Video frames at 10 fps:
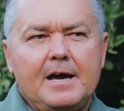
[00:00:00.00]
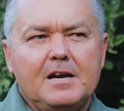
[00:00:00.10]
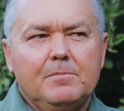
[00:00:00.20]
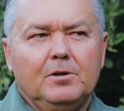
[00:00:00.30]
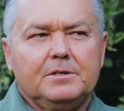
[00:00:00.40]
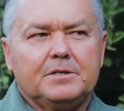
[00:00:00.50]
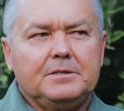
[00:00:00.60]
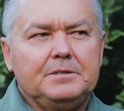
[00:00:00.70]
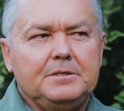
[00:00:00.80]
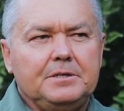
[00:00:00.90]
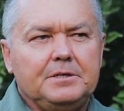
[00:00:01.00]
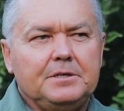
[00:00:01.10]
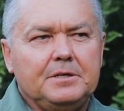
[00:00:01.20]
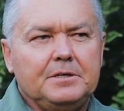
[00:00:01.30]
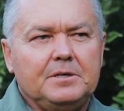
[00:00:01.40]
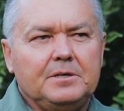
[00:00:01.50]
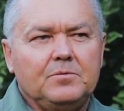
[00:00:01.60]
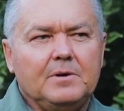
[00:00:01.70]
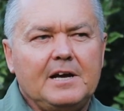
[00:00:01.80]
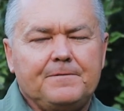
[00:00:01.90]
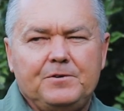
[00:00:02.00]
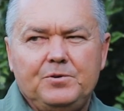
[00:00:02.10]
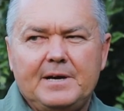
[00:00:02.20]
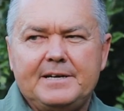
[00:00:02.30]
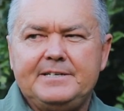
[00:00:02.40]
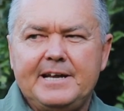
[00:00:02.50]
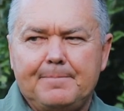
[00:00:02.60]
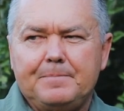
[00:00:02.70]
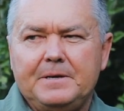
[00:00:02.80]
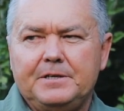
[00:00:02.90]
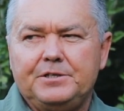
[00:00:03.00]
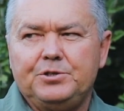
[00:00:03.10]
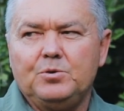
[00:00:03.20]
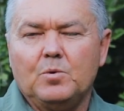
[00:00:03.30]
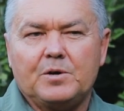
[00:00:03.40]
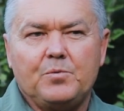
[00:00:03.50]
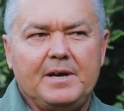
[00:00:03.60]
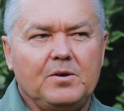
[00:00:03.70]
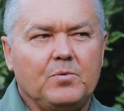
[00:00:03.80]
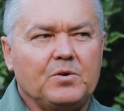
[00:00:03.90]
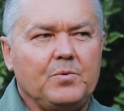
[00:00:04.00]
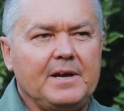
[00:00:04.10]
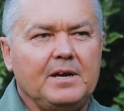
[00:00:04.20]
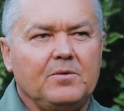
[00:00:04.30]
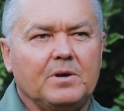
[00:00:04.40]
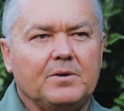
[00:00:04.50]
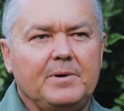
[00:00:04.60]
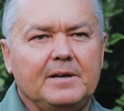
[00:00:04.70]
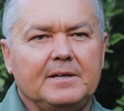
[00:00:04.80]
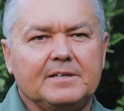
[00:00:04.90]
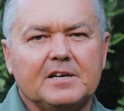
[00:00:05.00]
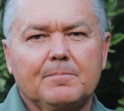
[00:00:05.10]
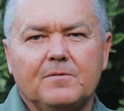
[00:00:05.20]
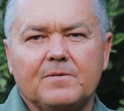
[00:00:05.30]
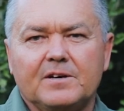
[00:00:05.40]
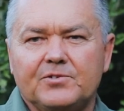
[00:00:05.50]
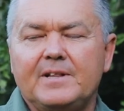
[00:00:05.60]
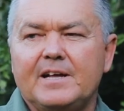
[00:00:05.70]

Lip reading: animal will have to adapt to the type of country